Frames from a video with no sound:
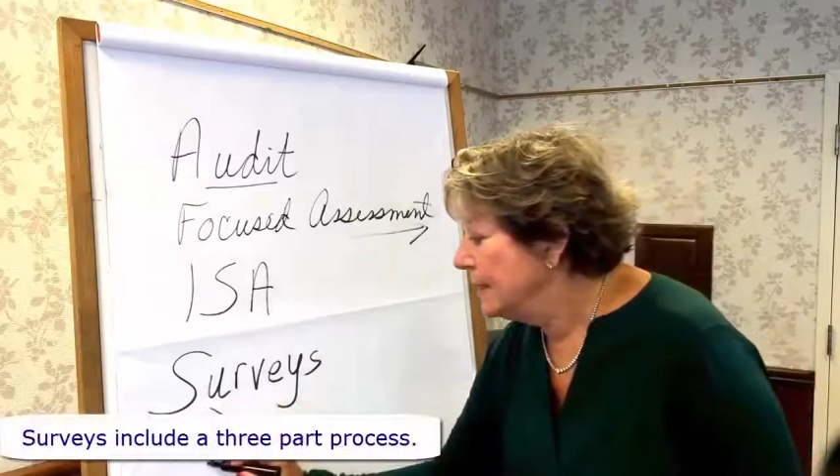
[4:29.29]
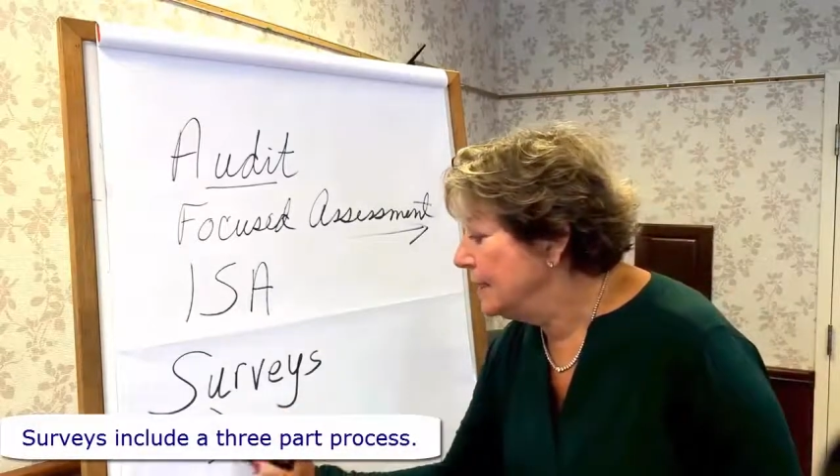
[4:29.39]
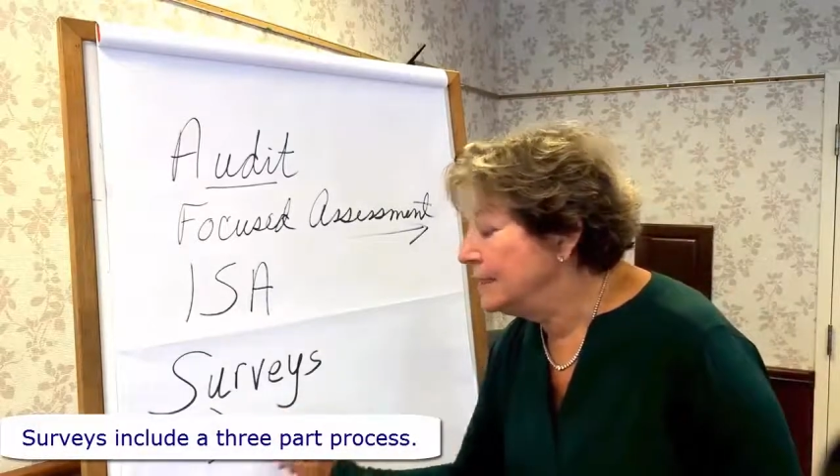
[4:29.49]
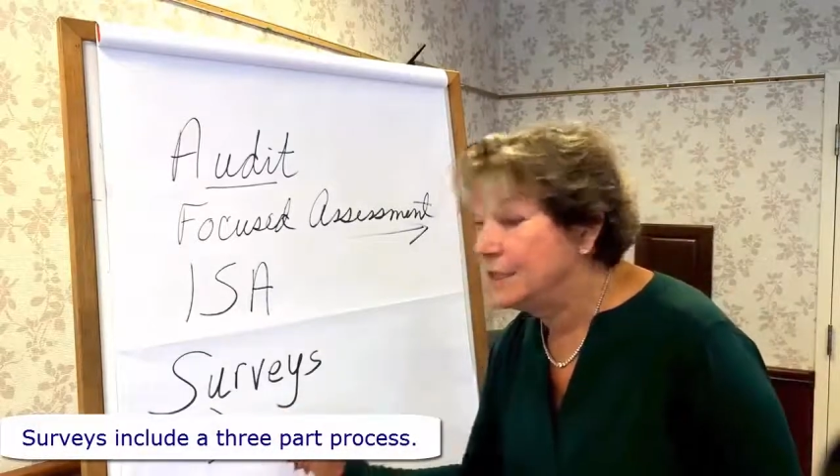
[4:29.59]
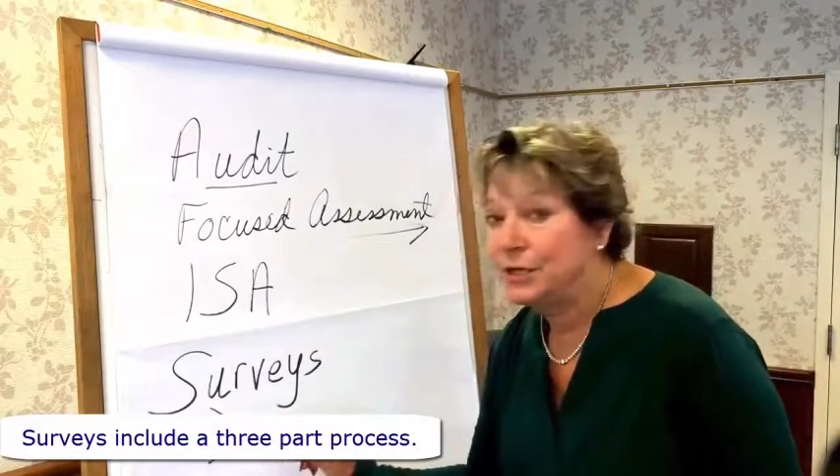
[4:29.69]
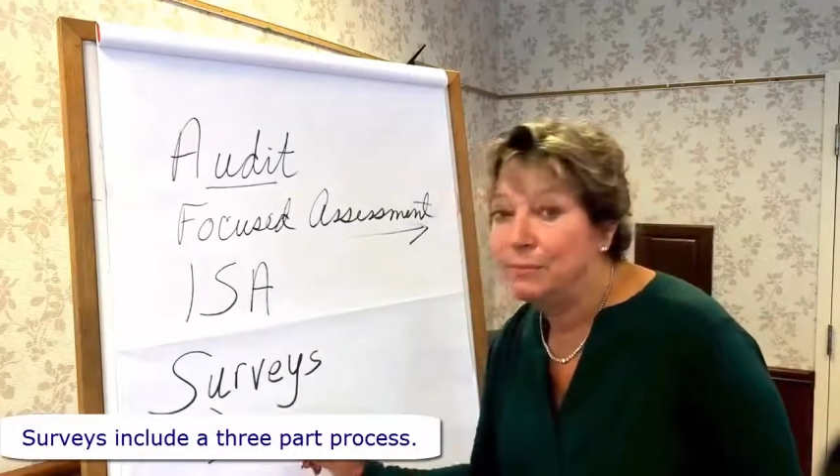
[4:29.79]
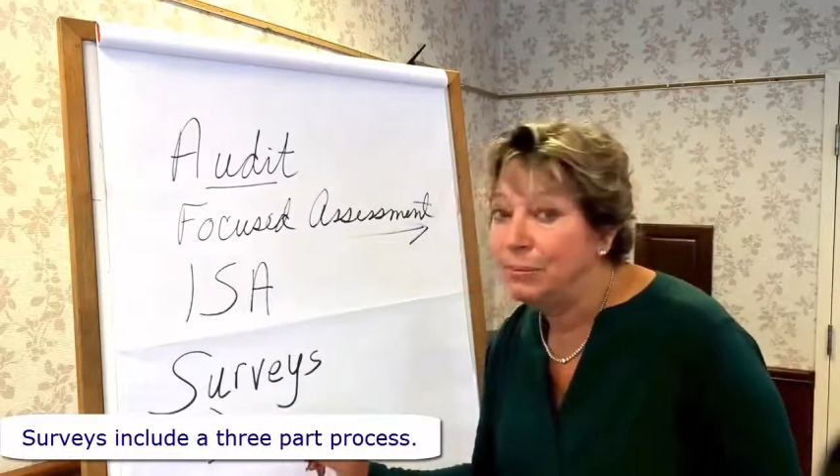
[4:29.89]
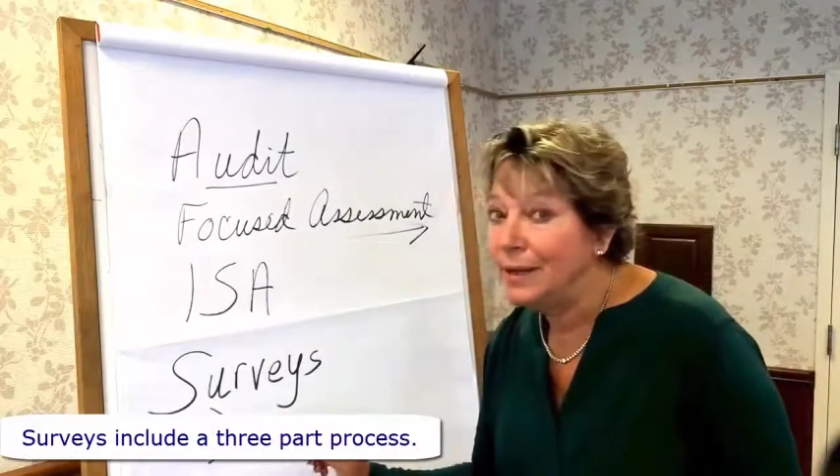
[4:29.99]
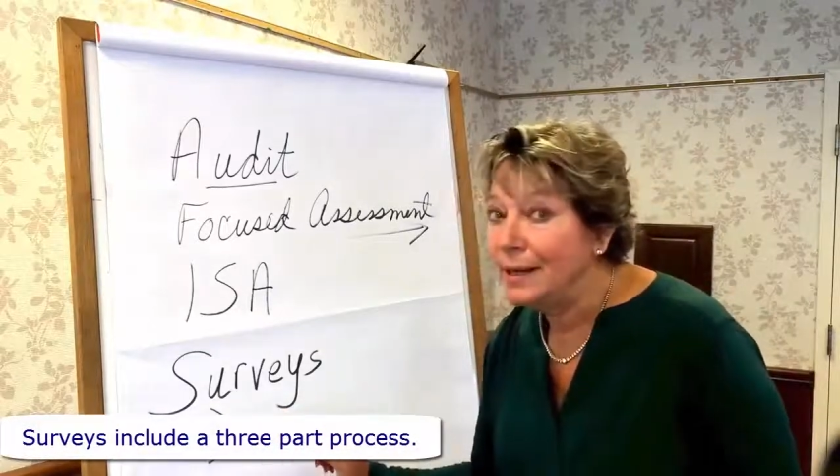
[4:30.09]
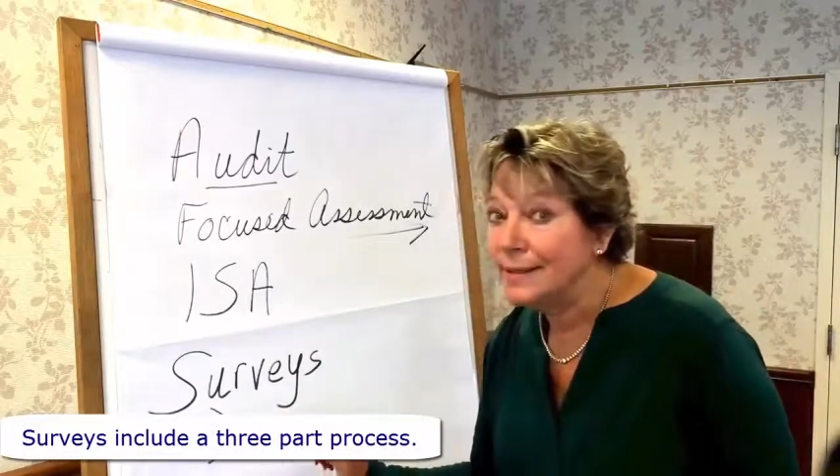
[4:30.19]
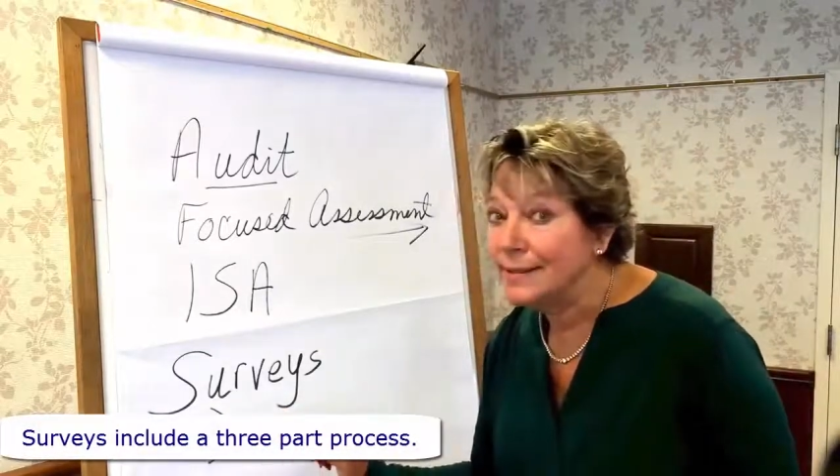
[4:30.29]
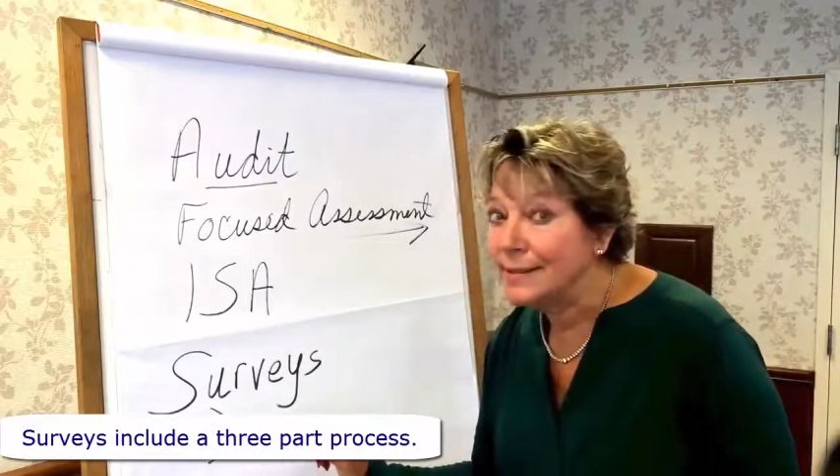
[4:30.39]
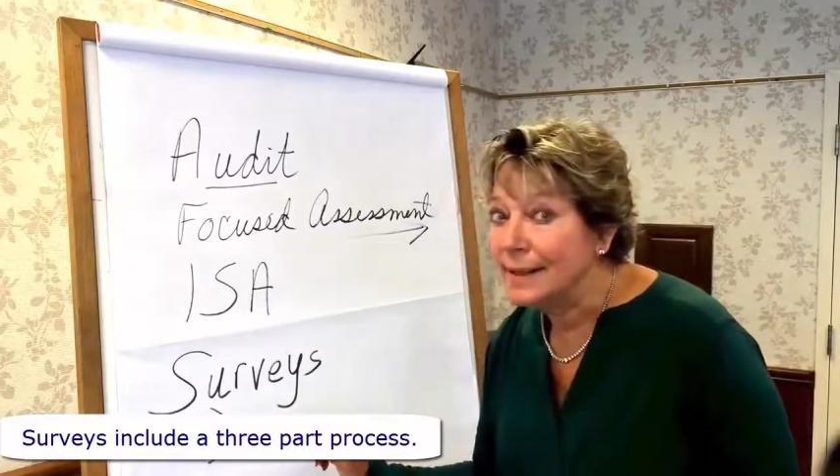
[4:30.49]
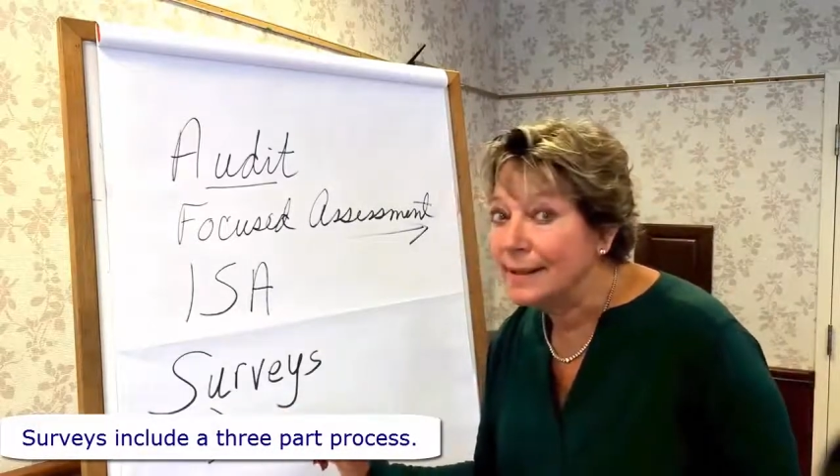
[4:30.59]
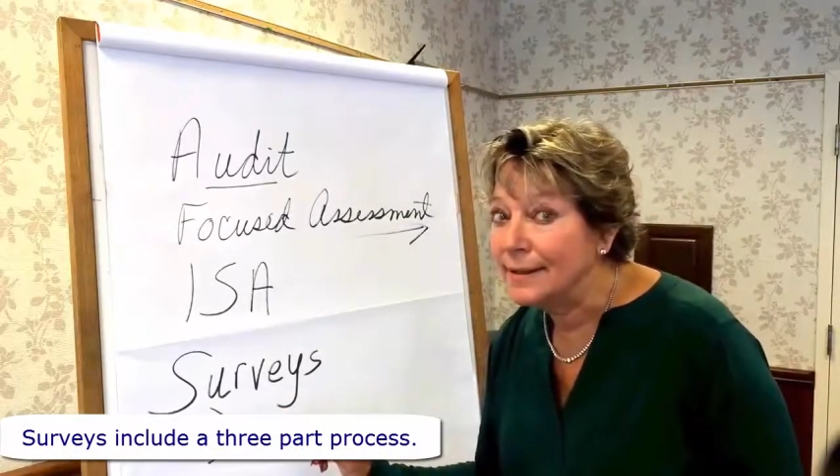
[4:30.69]
is the
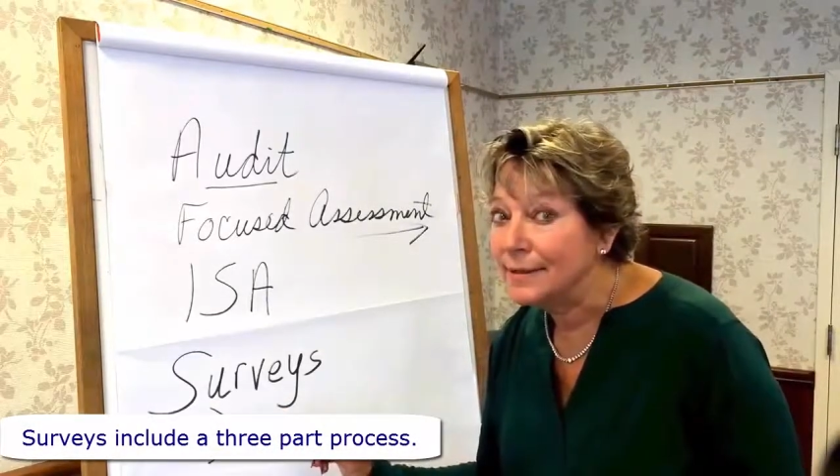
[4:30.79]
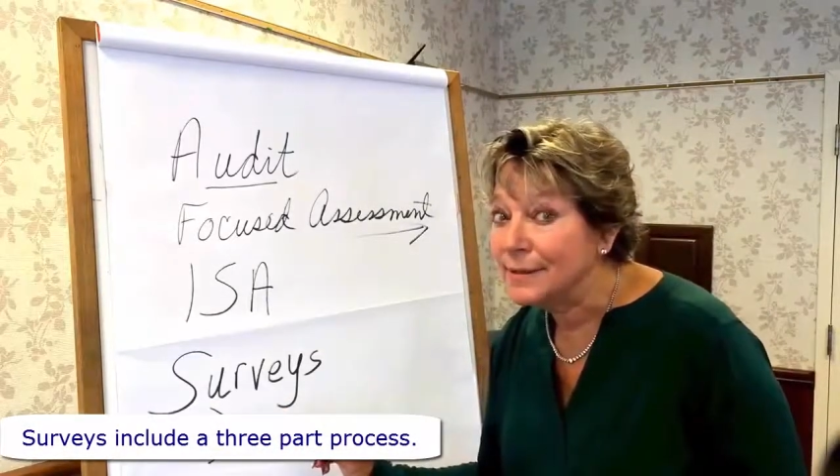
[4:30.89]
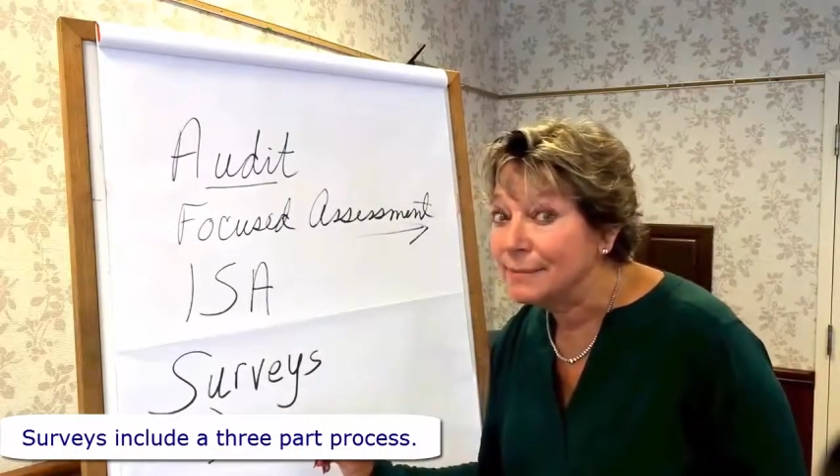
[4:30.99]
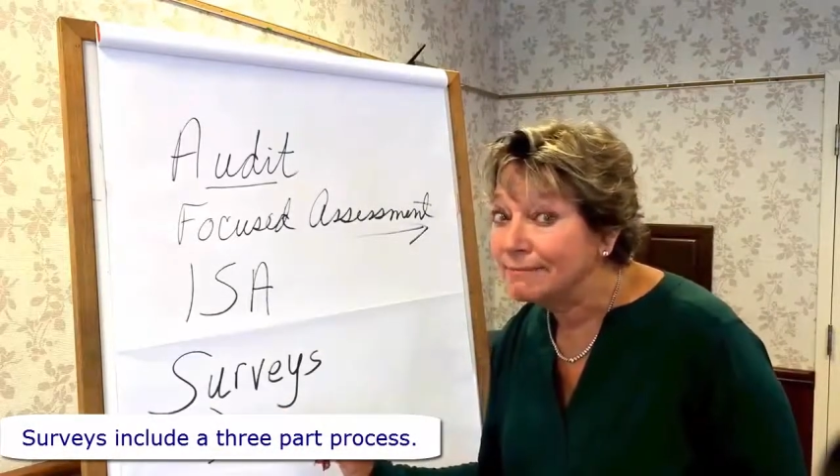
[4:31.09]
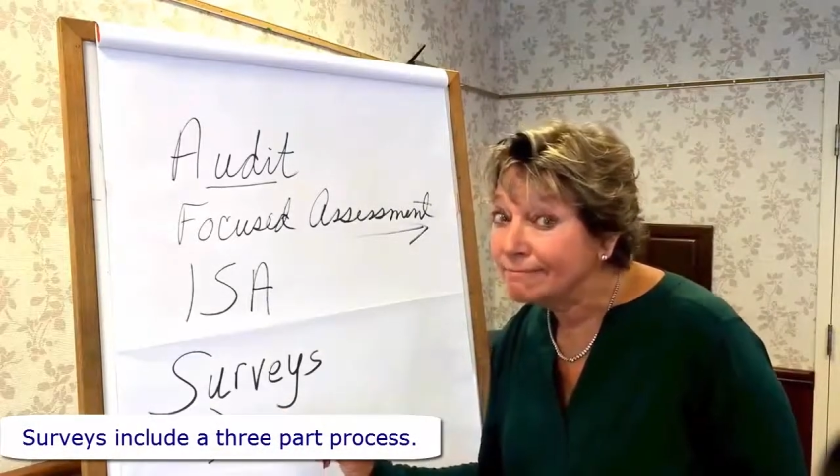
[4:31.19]
compliance letters.